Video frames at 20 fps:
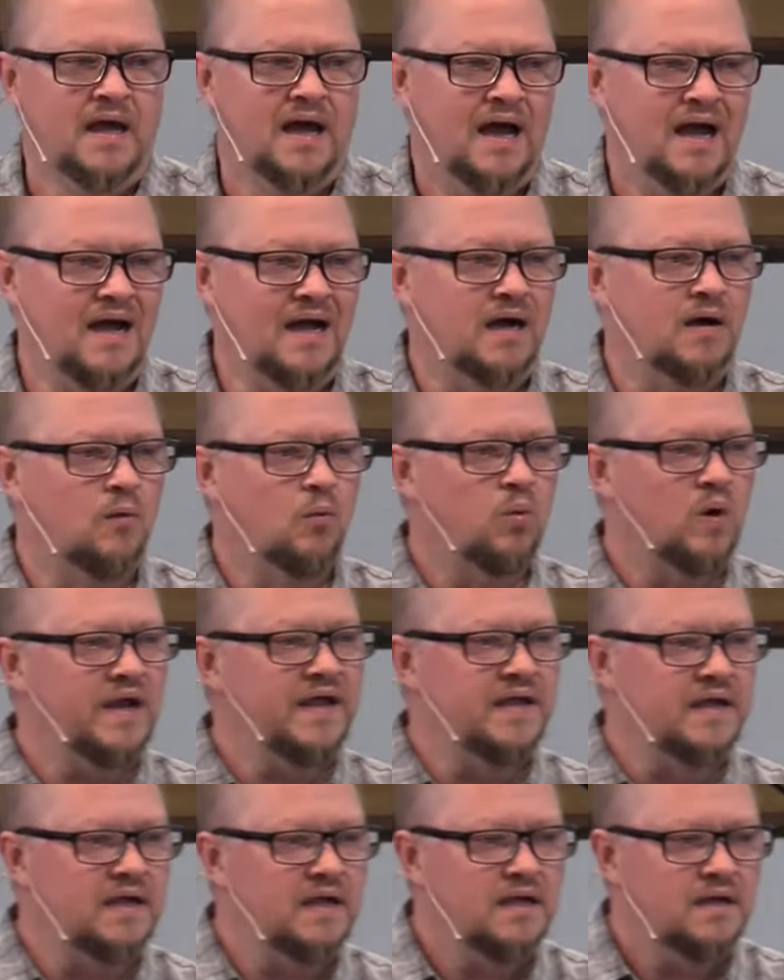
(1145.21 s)
Uh,
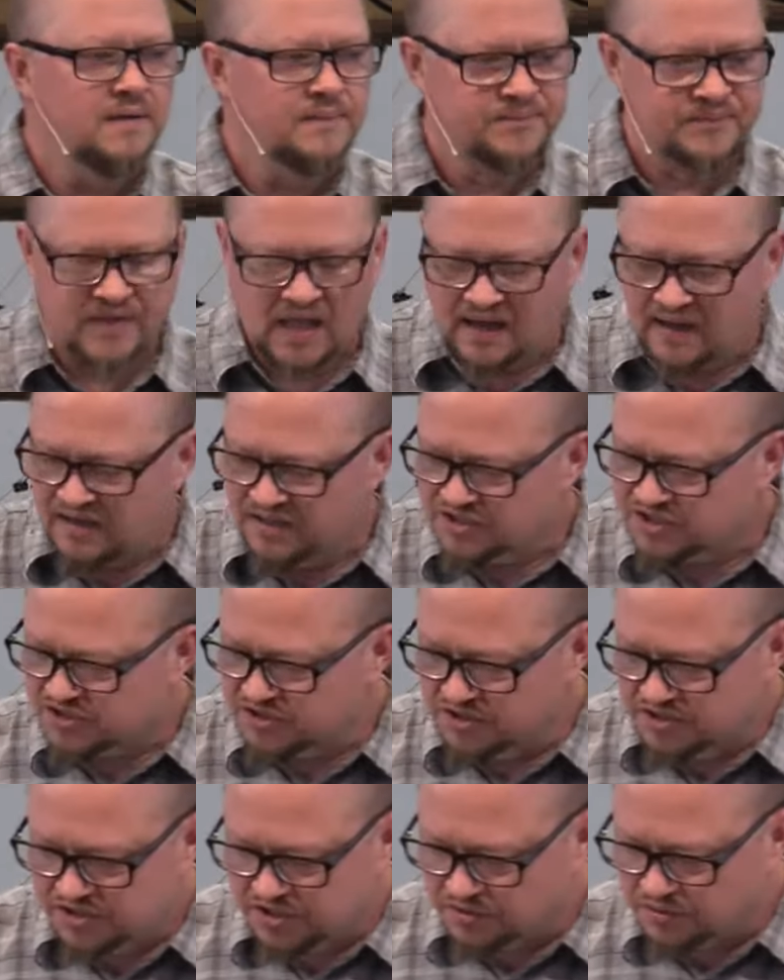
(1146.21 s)
we uh,
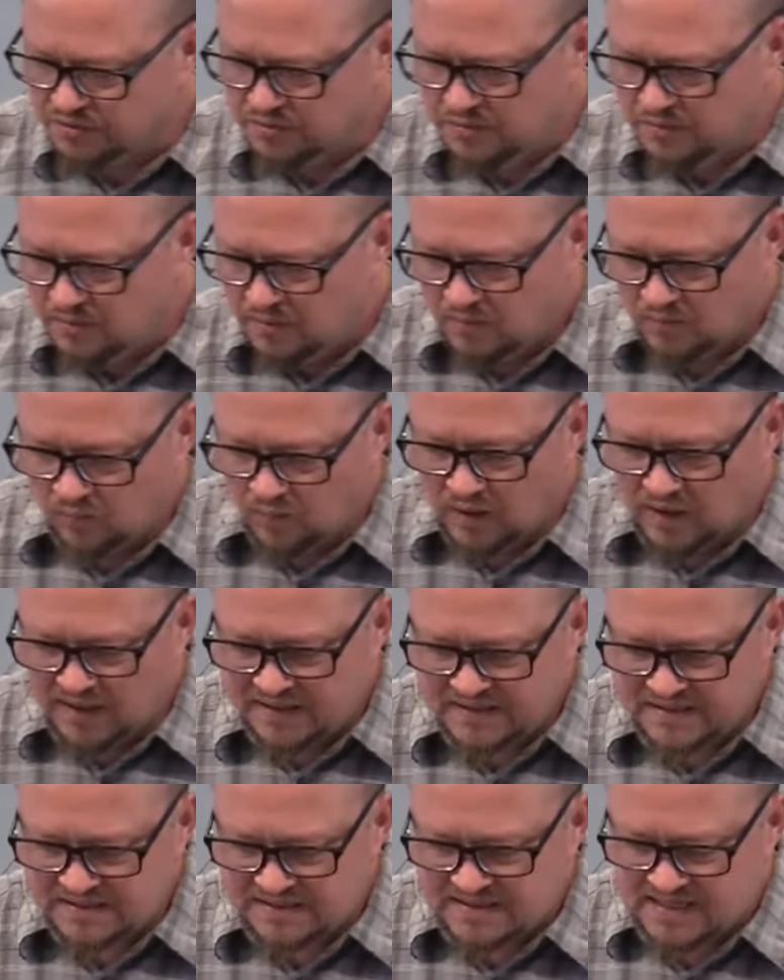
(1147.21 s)
should do
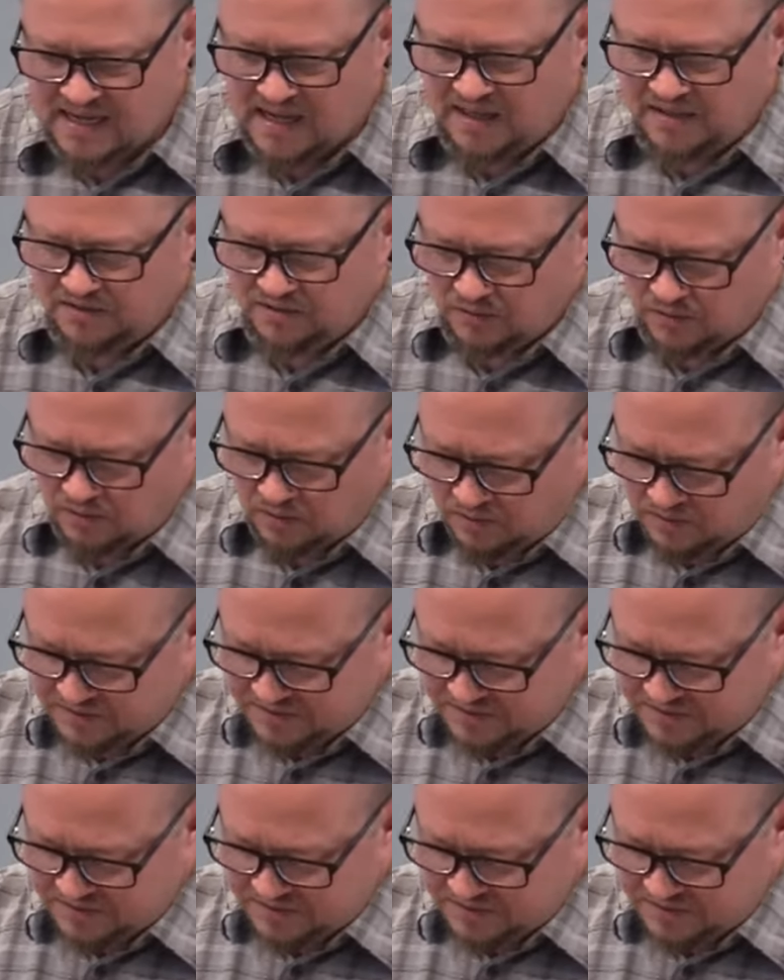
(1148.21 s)
what Daniel